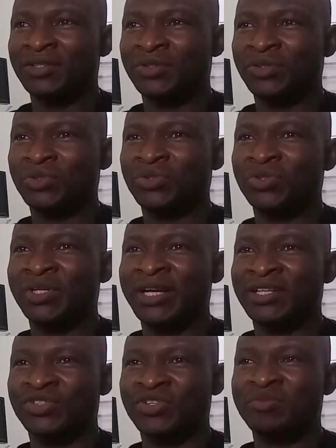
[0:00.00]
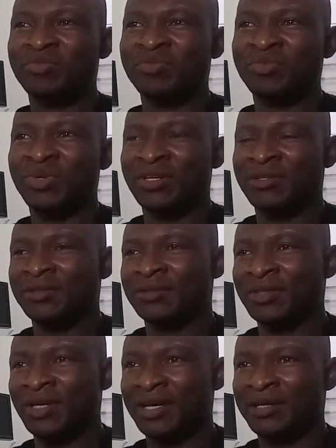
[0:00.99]
due to the
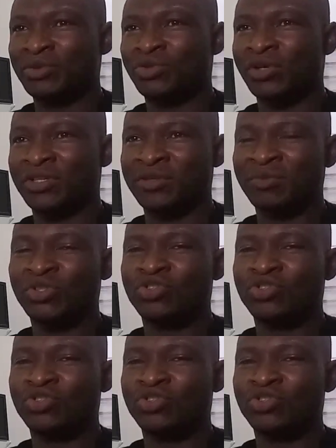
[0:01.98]
extremely